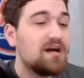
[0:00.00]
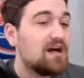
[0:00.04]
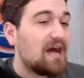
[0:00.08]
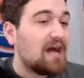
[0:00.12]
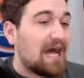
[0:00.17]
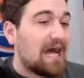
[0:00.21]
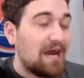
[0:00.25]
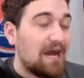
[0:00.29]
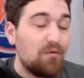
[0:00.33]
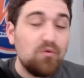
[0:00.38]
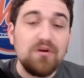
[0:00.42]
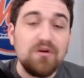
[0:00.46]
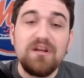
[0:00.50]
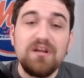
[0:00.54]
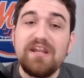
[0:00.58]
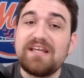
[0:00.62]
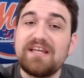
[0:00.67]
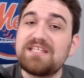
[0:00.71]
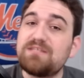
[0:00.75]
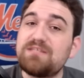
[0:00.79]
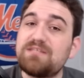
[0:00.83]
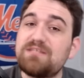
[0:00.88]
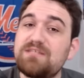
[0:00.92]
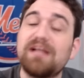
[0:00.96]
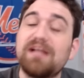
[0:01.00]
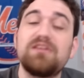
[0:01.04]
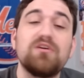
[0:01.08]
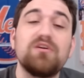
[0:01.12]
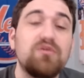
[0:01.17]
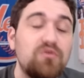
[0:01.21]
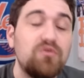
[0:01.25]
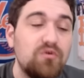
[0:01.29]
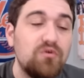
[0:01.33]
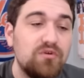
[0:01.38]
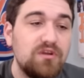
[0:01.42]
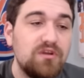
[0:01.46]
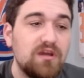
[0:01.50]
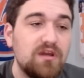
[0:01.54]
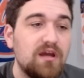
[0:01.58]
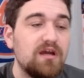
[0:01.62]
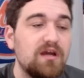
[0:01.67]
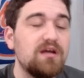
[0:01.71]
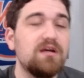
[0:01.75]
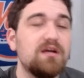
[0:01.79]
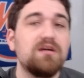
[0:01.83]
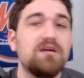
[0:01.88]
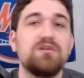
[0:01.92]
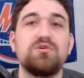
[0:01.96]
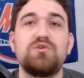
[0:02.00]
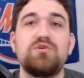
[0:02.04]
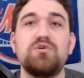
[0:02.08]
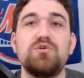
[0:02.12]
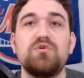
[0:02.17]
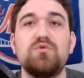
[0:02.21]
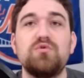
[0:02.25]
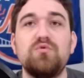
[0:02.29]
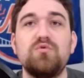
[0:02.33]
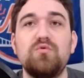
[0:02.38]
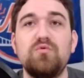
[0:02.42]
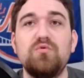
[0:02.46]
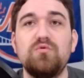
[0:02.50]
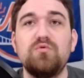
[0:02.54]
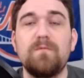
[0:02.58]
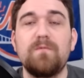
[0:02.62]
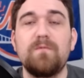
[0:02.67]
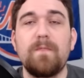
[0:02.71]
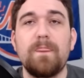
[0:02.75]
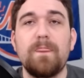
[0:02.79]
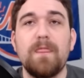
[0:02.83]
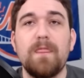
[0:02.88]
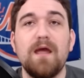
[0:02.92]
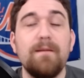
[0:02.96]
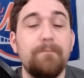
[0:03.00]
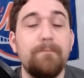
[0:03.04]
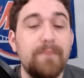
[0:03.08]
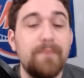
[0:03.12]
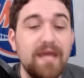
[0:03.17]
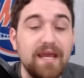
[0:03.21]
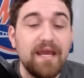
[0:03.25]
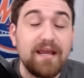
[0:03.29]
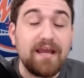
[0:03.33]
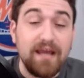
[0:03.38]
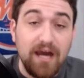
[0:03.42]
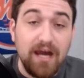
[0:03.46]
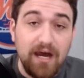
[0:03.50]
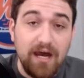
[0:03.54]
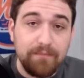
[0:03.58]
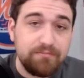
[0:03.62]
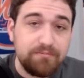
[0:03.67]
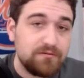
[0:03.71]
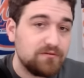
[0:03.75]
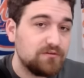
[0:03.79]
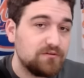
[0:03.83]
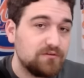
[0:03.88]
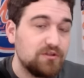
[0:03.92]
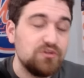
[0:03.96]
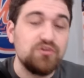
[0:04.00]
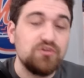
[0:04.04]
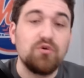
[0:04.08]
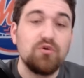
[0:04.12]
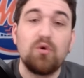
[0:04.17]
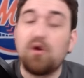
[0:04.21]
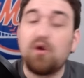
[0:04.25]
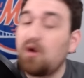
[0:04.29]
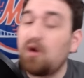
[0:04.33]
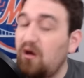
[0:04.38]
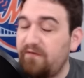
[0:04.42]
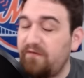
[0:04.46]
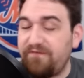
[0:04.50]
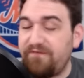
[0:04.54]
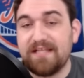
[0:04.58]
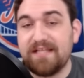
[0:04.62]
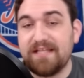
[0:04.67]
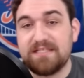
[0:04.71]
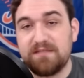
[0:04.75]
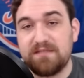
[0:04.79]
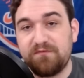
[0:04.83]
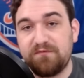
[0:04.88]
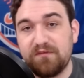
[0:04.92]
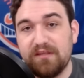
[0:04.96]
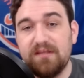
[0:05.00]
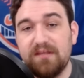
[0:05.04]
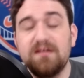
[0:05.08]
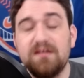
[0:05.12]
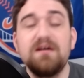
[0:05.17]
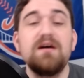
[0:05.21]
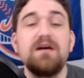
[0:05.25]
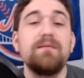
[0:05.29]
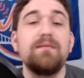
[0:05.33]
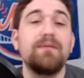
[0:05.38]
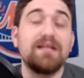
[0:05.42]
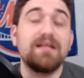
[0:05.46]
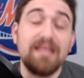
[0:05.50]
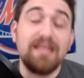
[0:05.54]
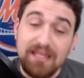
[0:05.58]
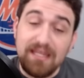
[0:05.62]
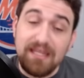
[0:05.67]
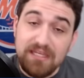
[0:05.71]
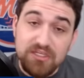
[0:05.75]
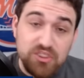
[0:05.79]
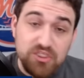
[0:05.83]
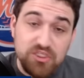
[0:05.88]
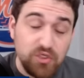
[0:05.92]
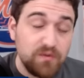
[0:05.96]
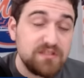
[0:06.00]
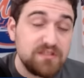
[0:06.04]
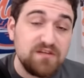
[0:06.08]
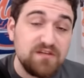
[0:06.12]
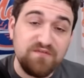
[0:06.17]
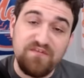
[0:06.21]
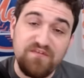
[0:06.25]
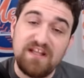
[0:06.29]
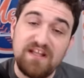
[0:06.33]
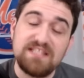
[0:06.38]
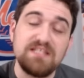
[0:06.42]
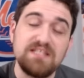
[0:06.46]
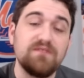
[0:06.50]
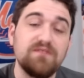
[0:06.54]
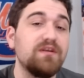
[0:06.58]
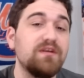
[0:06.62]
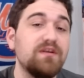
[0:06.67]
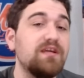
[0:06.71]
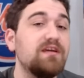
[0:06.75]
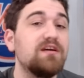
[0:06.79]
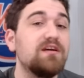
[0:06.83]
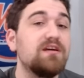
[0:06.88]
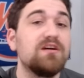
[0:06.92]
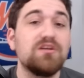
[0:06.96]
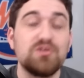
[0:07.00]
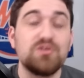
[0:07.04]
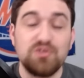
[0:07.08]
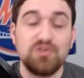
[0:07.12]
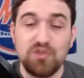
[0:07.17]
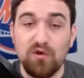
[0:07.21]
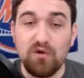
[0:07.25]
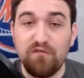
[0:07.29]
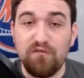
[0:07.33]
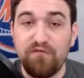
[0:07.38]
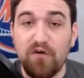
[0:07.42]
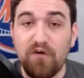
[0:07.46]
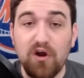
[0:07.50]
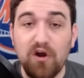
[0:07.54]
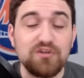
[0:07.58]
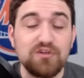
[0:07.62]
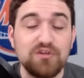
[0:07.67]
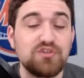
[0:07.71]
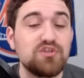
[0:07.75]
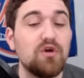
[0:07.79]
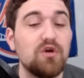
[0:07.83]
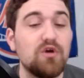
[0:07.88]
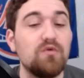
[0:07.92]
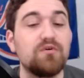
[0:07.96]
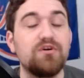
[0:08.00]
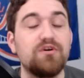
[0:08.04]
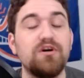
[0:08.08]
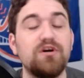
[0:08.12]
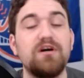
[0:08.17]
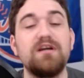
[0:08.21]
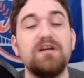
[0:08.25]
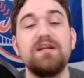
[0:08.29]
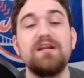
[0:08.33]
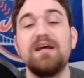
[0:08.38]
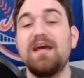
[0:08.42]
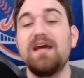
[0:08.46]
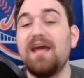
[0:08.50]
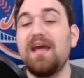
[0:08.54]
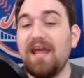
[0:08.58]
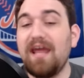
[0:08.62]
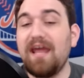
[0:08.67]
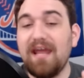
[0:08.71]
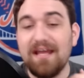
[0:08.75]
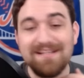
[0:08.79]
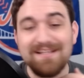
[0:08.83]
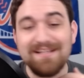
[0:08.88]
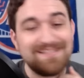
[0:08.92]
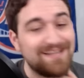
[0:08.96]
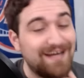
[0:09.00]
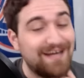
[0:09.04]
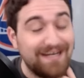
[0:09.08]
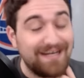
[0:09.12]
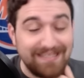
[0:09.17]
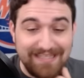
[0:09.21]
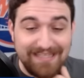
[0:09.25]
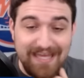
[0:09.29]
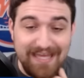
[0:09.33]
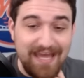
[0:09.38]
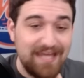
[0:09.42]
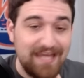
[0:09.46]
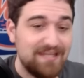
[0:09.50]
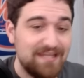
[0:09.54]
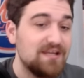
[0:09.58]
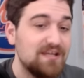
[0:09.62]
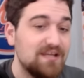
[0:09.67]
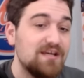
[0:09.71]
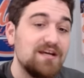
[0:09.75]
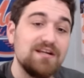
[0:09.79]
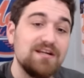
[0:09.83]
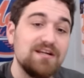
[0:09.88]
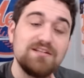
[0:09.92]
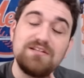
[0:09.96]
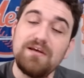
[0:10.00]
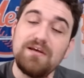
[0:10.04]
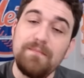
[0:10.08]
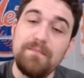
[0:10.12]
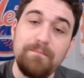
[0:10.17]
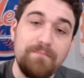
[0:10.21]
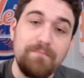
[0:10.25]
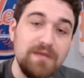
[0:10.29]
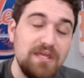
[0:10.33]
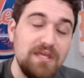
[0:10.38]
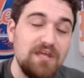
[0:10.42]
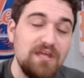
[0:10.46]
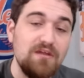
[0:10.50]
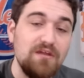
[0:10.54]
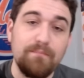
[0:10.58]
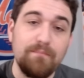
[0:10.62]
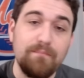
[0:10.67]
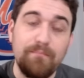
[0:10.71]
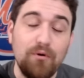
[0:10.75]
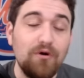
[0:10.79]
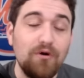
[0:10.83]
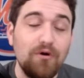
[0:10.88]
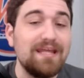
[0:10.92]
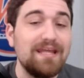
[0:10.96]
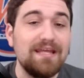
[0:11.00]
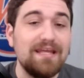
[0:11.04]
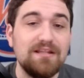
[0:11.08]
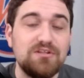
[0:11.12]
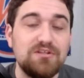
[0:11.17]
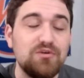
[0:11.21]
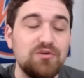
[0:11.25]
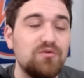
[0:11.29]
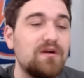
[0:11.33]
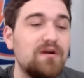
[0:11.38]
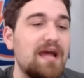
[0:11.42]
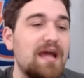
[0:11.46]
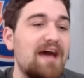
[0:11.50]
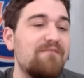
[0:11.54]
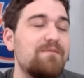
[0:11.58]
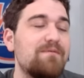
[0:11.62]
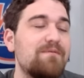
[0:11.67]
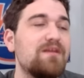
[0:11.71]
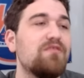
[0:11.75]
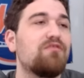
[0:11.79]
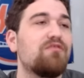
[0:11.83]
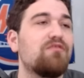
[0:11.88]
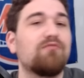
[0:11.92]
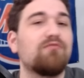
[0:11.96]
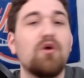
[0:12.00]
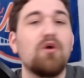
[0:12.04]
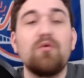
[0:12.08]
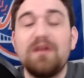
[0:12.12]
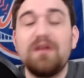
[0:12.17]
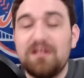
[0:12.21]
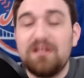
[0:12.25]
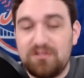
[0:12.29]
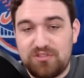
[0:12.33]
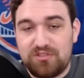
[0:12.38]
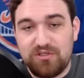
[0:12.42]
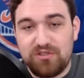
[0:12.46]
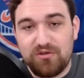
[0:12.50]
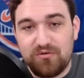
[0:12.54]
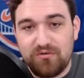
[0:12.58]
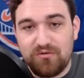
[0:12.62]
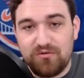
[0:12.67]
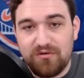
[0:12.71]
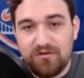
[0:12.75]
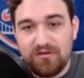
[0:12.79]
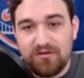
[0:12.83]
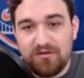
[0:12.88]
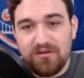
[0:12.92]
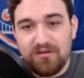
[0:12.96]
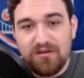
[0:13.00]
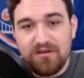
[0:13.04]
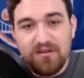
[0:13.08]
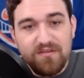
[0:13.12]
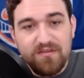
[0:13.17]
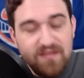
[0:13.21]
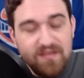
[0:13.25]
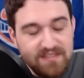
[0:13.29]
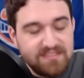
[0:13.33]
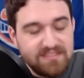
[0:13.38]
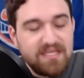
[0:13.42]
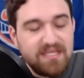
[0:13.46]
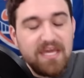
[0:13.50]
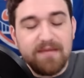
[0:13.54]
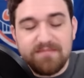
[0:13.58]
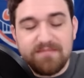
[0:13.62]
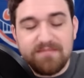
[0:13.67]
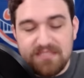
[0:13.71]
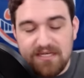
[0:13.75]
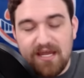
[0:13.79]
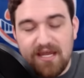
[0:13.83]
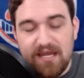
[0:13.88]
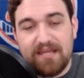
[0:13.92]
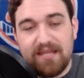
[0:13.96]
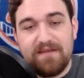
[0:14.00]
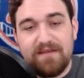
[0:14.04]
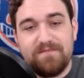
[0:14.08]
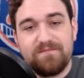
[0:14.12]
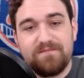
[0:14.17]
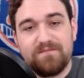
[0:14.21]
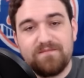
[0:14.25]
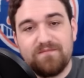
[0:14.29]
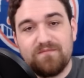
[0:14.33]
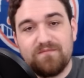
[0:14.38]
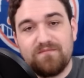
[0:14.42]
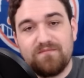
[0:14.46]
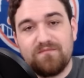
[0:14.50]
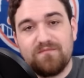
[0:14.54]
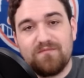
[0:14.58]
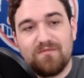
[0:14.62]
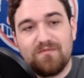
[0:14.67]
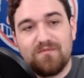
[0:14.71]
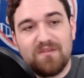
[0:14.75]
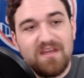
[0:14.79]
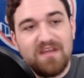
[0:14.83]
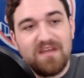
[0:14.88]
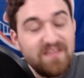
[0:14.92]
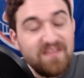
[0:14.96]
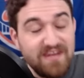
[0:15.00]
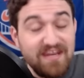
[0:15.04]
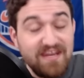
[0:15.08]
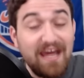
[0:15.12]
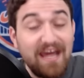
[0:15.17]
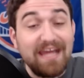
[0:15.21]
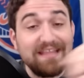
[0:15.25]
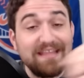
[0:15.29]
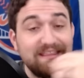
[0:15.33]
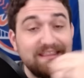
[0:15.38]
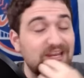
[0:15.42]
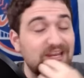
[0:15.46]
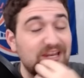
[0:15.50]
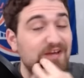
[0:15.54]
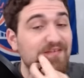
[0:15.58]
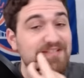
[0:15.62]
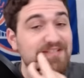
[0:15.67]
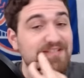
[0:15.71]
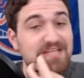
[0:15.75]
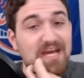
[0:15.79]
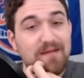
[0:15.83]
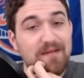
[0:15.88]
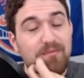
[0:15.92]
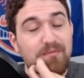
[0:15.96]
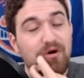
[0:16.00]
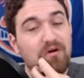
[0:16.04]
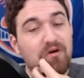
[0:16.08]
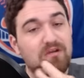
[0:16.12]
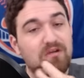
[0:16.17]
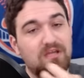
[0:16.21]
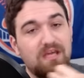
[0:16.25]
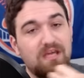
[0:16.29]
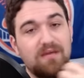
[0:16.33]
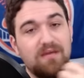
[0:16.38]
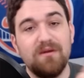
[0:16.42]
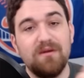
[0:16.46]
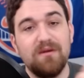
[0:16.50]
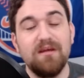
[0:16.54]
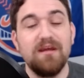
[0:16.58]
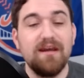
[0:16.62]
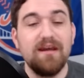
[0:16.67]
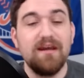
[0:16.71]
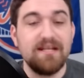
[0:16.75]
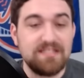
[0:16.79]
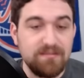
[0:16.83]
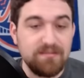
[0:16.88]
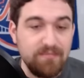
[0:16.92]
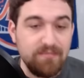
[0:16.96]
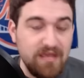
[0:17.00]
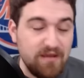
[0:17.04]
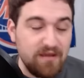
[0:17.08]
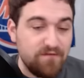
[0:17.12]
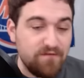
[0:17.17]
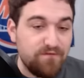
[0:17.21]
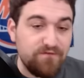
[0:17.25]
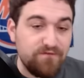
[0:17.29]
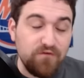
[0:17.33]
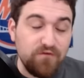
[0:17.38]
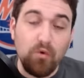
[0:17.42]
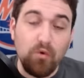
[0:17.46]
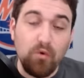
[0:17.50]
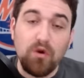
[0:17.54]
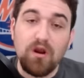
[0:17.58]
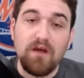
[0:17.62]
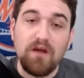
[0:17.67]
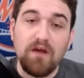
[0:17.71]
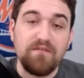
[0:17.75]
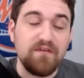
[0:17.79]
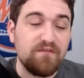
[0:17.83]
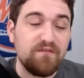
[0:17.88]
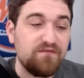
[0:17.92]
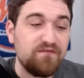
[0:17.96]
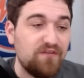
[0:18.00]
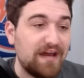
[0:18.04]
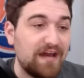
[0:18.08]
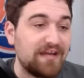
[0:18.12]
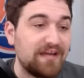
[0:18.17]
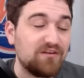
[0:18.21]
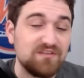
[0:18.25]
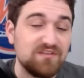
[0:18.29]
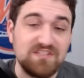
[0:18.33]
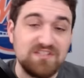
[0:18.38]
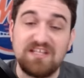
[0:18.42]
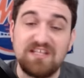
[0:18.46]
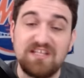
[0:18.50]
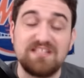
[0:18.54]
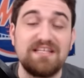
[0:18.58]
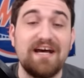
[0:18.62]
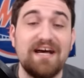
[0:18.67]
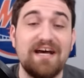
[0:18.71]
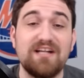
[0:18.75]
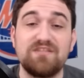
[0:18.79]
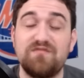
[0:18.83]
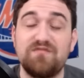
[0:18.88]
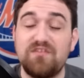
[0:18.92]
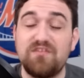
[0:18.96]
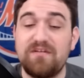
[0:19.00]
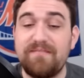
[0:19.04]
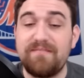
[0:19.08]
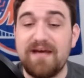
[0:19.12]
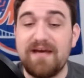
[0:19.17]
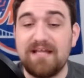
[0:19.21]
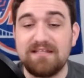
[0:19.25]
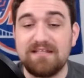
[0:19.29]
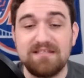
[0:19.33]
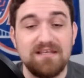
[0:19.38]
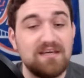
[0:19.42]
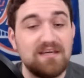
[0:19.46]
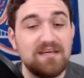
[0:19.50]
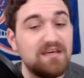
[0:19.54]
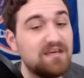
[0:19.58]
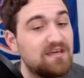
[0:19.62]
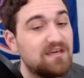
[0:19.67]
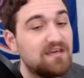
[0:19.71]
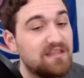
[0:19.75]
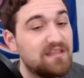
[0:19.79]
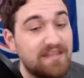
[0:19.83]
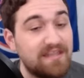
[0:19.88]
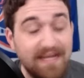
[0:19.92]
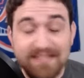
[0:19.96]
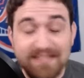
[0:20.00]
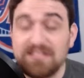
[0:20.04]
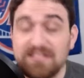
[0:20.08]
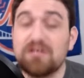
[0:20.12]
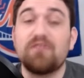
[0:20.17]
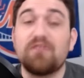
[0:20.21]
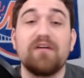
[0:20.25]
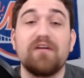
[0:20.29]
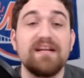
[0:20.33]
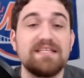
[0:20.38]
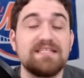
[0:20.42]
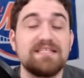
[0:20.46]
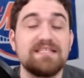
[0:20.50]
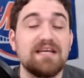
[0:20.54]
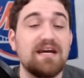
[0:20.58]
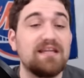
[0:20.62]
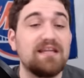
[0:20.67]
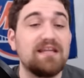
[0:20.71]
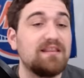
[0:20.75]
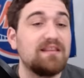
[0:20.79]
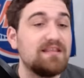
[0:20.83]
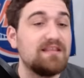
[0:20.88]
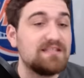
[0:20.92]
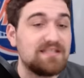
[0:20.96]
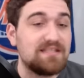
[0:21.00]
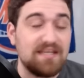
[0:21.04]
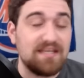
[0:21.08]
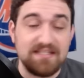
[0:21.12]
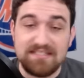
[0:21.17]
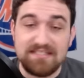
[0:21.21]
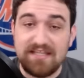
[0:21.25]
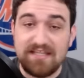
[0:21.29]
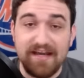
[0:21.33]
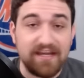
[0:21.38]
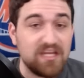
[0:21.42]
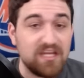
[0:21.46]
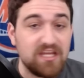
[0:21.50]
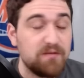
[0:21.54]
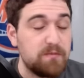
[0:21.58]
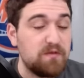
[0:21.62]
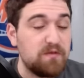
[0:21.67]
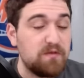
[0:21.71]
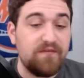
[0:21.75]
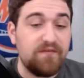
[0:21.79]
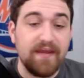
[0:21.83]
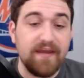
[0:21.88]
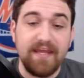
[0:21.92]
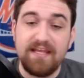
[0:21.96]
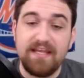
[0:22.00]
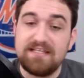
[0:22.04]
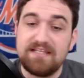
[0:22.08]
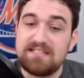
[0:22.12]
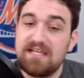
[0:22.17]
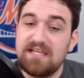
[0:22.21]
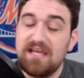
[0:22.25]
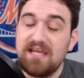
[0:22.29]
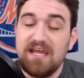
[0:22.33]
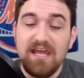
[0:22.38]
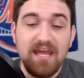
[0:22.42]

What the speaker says: I wouldn't expect Acuña to pick up Lindor offensively, but can he do it defensively? So far, so good. And again, to be put, to have been thrown into this game tonight in the ninth of a tie ball game and to make four of the final six outs for the Mets, that's a great sign that this kid's not going to be phased.